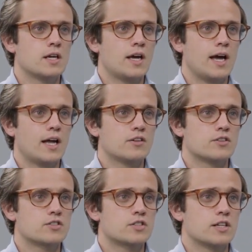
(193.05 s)
and
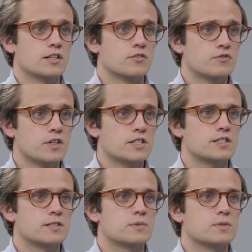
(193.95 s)
certainly the first
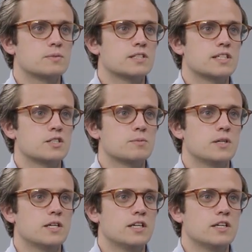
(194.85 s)
symptoms, tend to
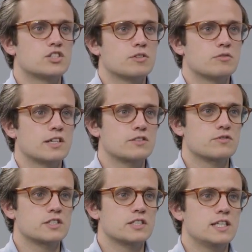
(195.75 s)
be a generalised
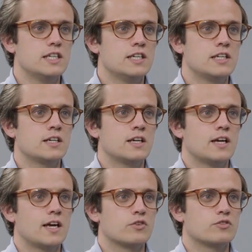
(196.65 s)
fatigue
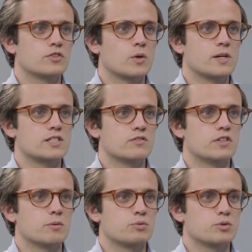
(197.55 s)
and often quite
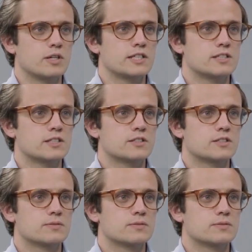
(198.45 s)
severe pruritus.